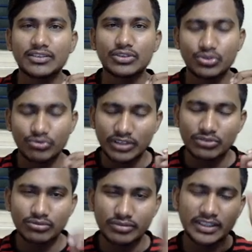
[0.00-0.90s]
do we have to
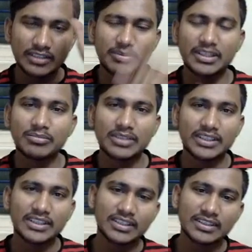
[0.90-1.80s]
find the perimeter?
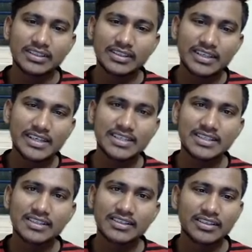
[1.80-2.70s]
Yes?
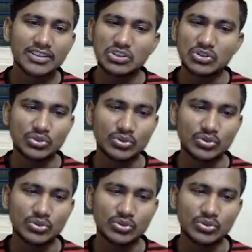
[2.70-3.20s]
No.